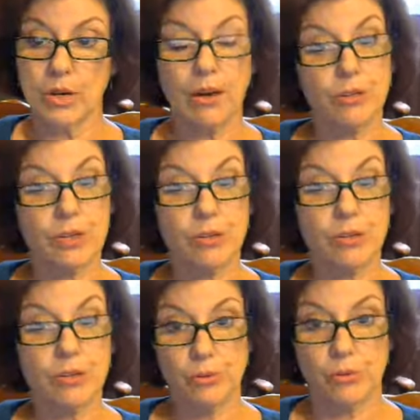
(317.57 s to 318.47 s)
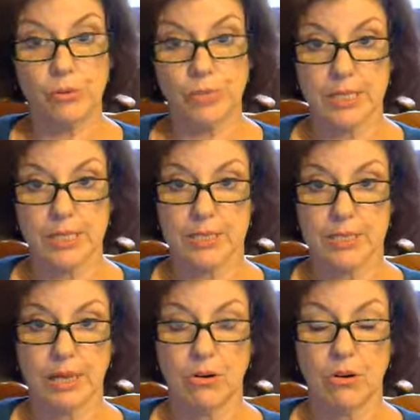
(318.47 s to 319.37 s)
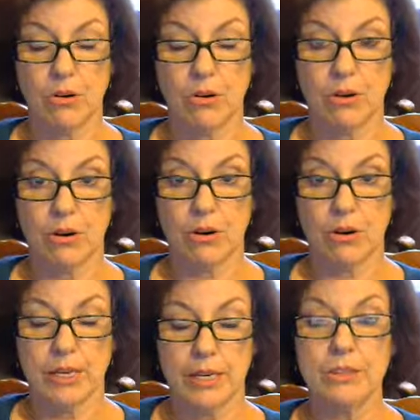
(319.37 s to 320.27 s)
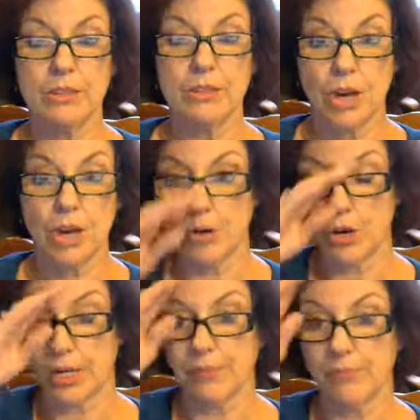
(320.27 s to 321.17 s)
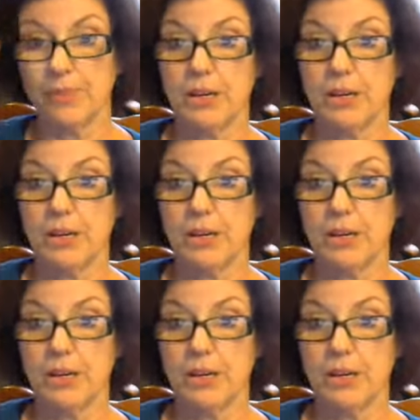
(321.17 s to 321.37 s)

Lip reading: healthcare employees that are in the job market.